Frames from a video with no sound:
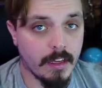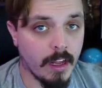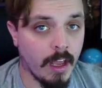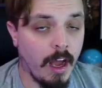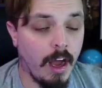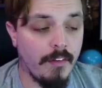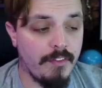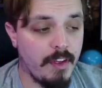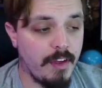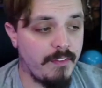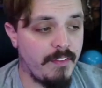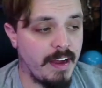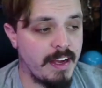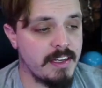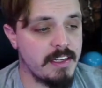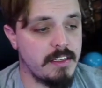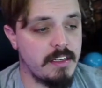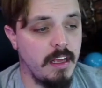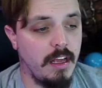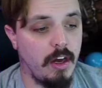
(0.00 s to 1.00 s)
of the
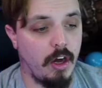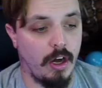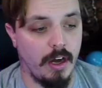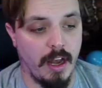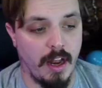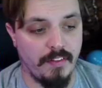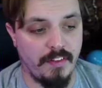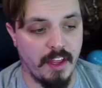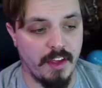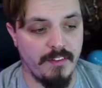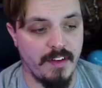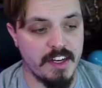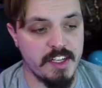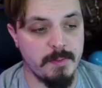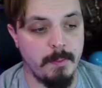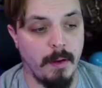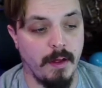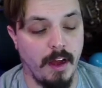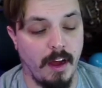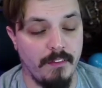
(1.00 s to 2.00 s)
event, or not the event,
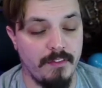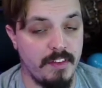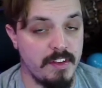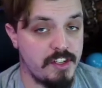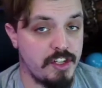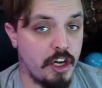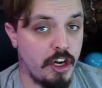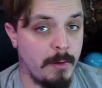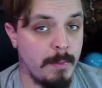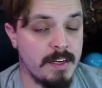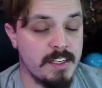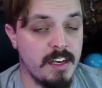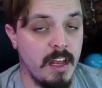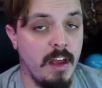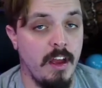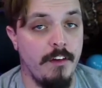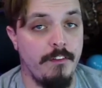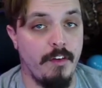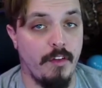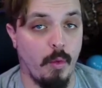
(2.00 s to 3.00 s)
but of the tournament
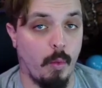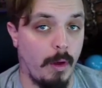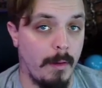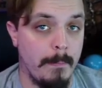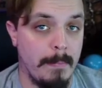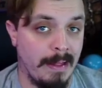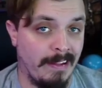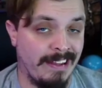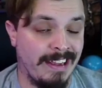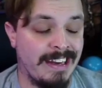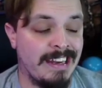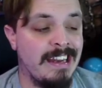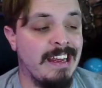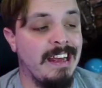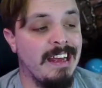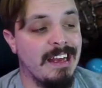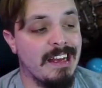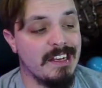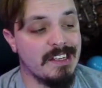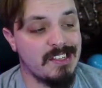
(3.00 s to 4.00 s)
for the 1 million.
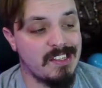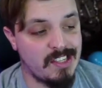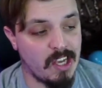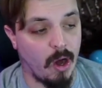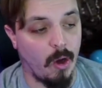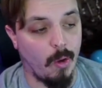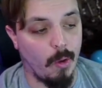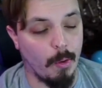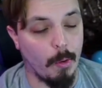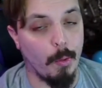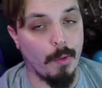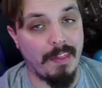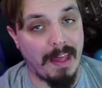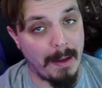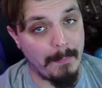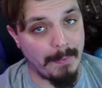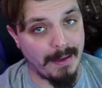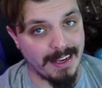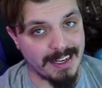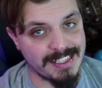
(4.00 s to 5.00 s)
So, with
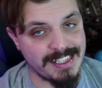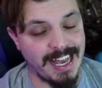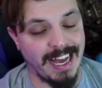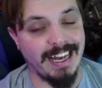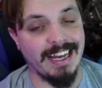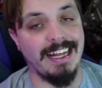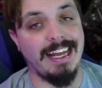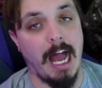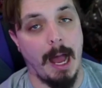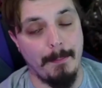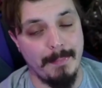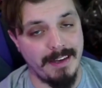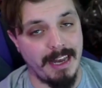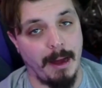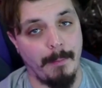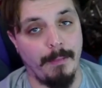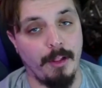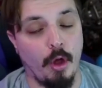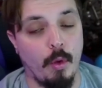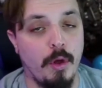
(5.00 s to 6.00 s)
that being said, comment
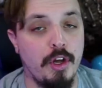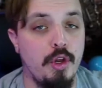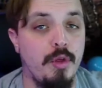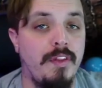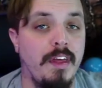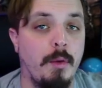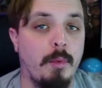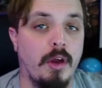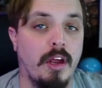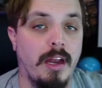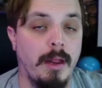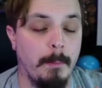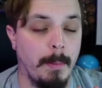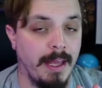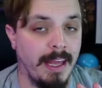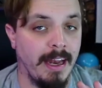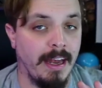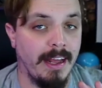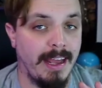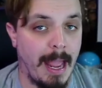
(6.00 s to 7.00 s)
down below when you think we're going to be
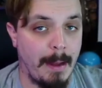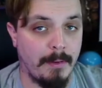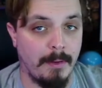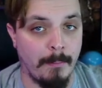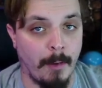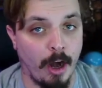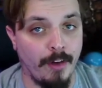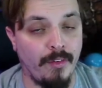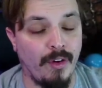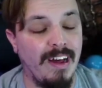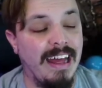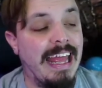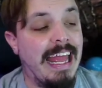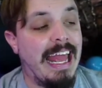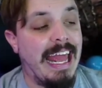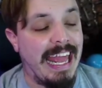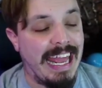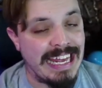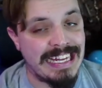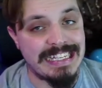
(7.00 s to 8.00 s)
getting Captain Marvel.
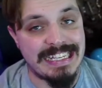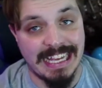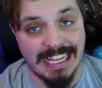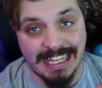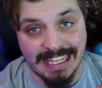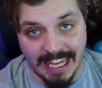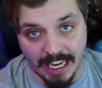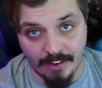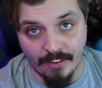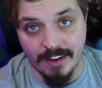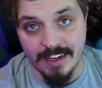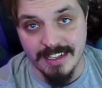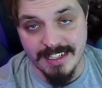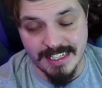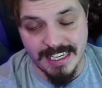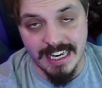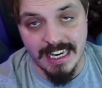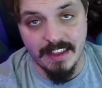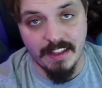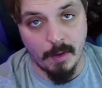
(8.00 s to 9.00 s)
Is a
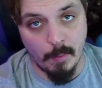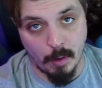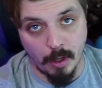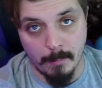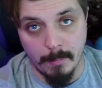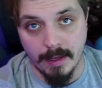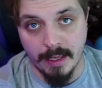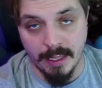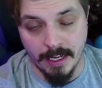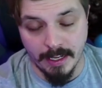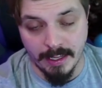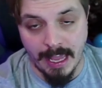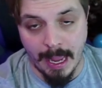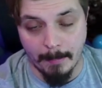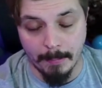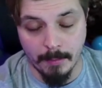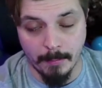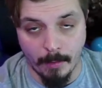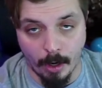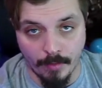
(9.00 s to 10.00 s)
guarantee that we're going to be getting
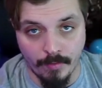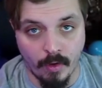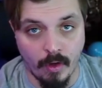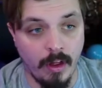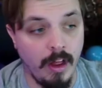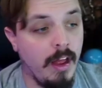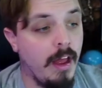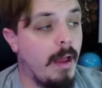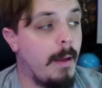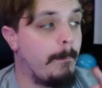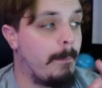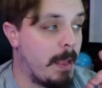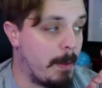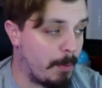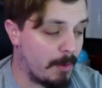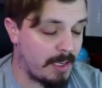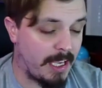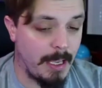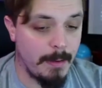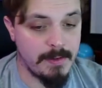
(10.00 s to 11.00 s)
Captain Marvel.
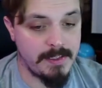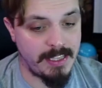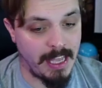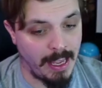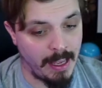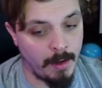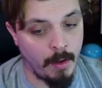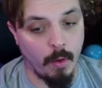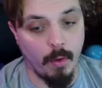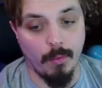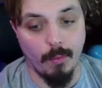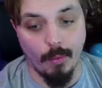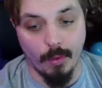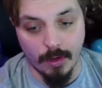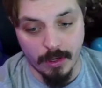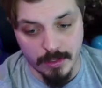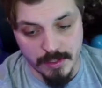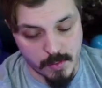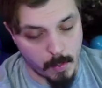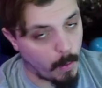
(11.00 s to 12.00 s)
People keep saying,
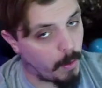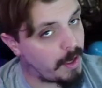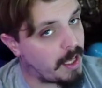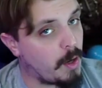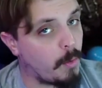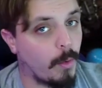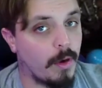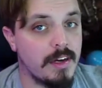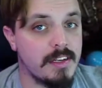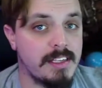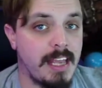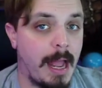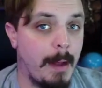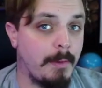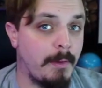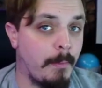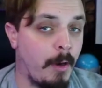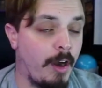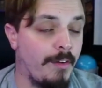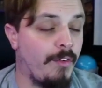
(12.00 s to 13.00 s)
Zowoki, where is
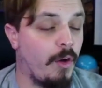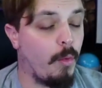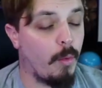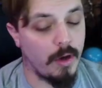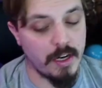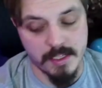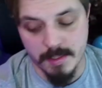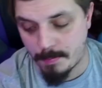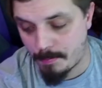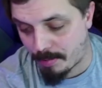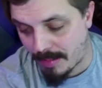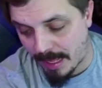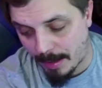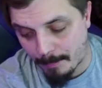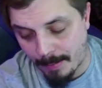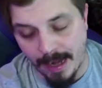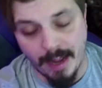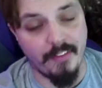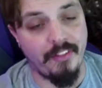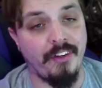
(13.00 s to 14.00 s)
Captain Marvel? Where is Black
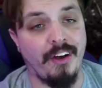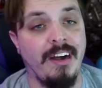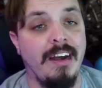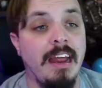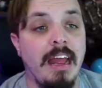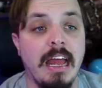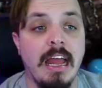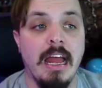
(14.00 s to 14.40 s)
Panther?